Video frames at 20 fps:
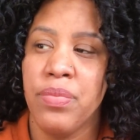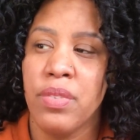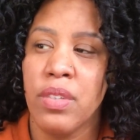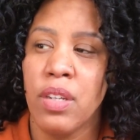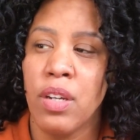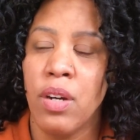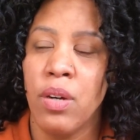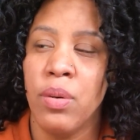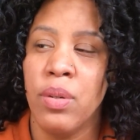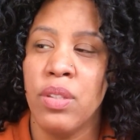
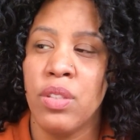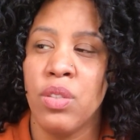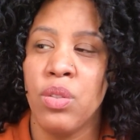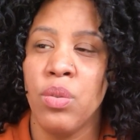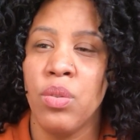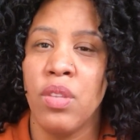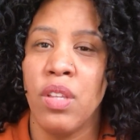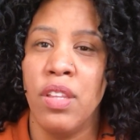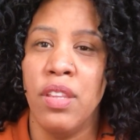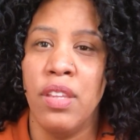go into
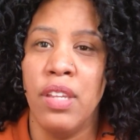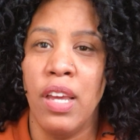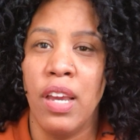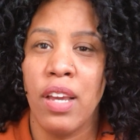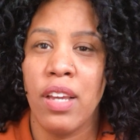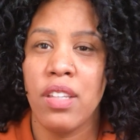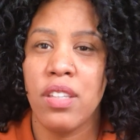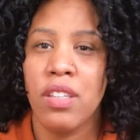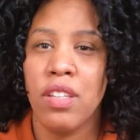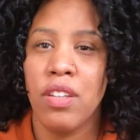the
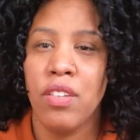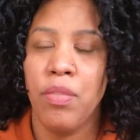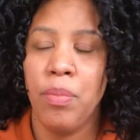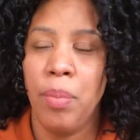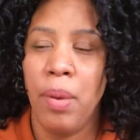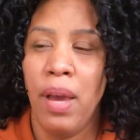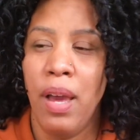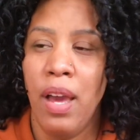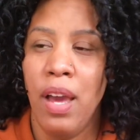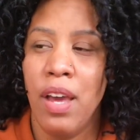negative
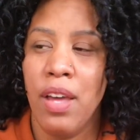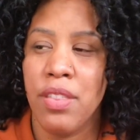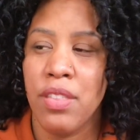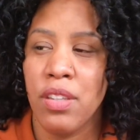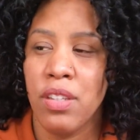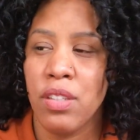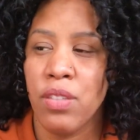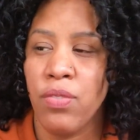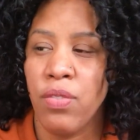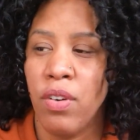path
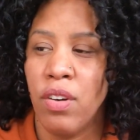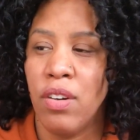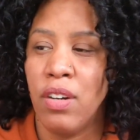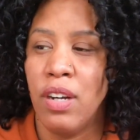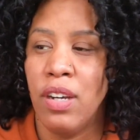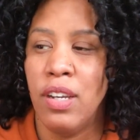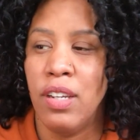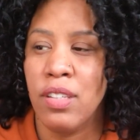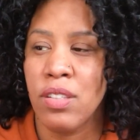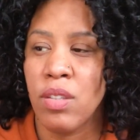as far
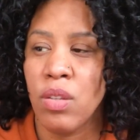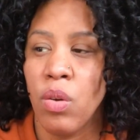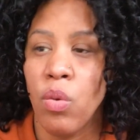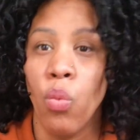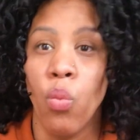as